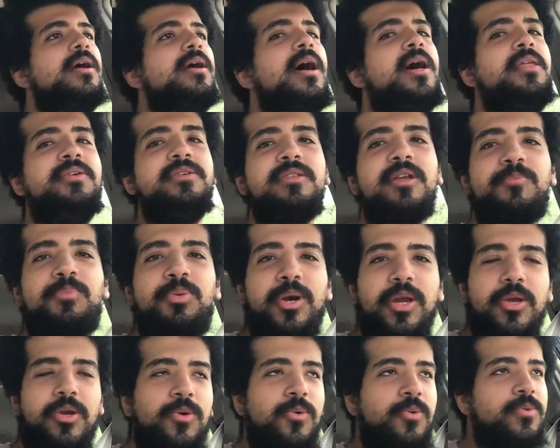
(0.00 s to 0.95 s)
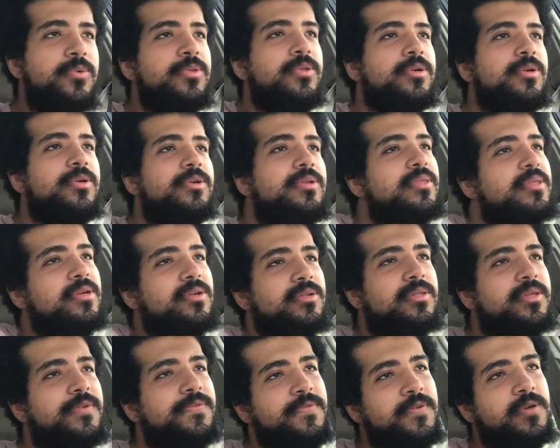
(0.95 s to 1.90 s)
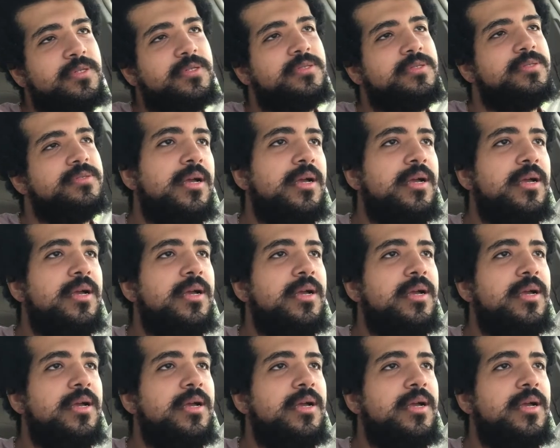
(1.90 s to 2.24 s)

I think they're pretty cool. They're a little different.